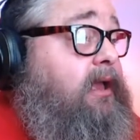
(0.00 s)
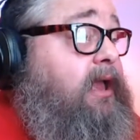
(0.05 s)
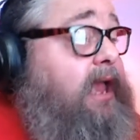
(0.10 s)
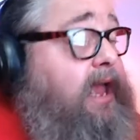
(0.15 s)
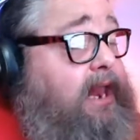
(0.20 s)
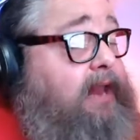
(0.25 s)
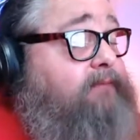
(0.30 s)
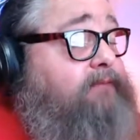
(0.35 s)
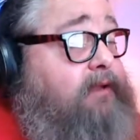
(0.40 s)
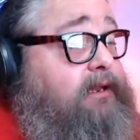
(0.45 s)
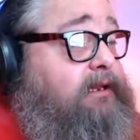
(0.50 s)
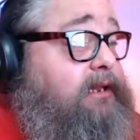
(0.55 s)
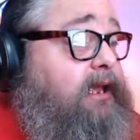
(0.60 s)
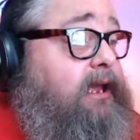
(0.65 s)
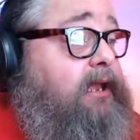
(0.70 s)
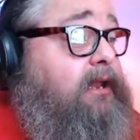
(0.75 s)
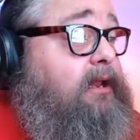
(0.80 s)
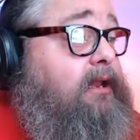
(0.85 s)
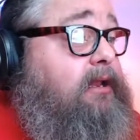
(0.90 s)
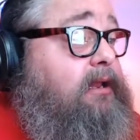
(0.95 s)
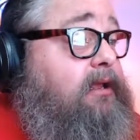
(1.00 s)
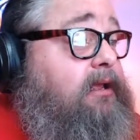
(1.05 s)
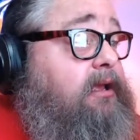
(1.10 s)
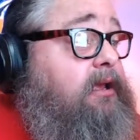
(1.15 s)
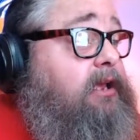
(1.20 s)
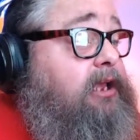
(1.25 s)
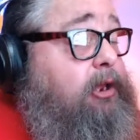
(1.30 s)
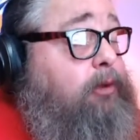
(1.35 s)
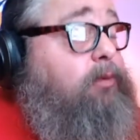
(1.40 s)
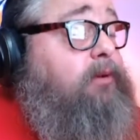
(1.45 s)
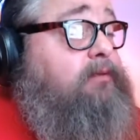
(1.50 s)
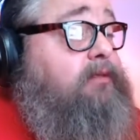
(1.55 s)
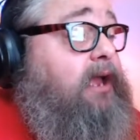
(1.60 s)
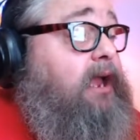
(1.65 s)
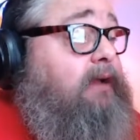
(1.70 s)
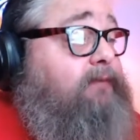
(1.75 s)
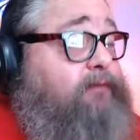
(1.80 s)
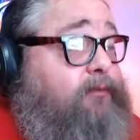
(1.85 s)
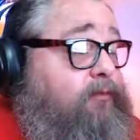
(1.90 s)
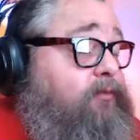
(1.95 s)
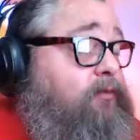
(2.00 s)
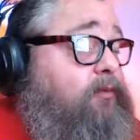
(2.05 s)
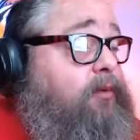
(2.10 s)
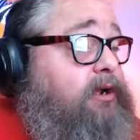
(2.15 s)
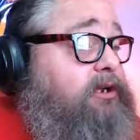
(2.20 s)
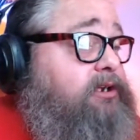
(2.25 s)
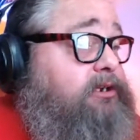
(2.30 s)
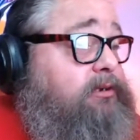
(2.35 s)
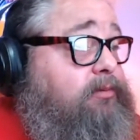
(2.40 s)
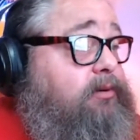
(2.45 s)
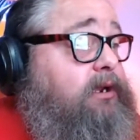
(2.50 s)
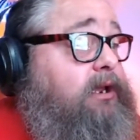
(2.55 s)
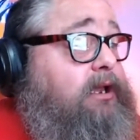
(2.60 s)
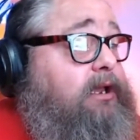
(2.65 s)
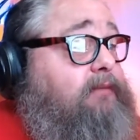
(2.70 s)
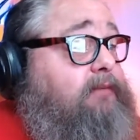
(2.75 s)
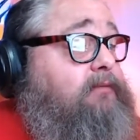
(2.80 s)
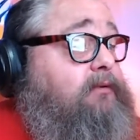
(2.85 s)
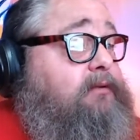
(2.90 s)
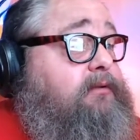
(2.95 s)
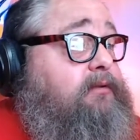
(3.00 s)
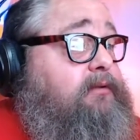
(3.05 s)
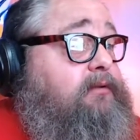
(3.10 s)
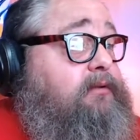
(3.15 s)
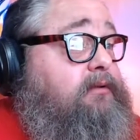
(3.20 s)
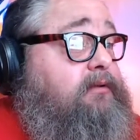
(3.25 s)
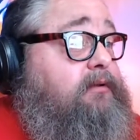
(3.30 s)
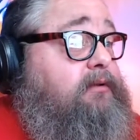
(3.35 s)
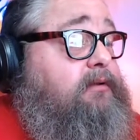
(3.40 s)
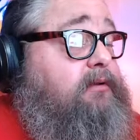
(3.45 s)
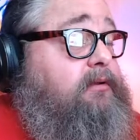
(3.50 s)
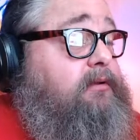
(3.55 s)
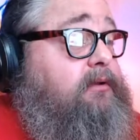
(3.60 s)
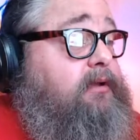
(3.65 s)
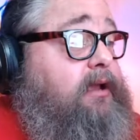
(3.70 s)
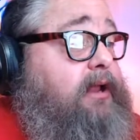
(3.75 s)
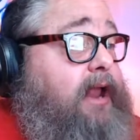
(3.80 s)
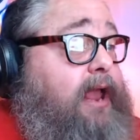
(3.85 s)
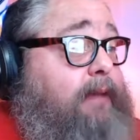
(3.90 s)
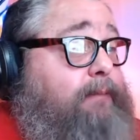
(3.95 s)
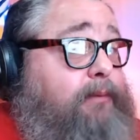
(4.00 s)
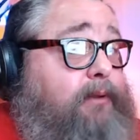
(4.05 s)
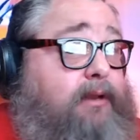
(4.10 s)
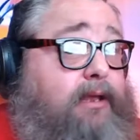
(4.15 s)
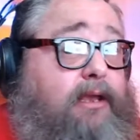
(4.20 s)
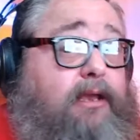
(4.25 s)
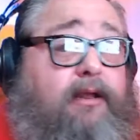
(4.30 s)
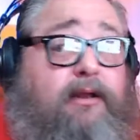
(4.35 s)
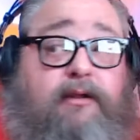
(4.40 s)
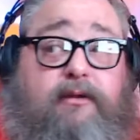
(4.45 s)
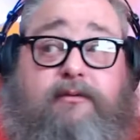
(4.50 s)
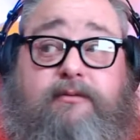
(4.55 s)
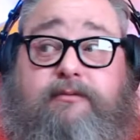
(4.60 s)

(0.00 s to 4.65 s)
And if you didn't, you were thankful for what you were given and happy to get it,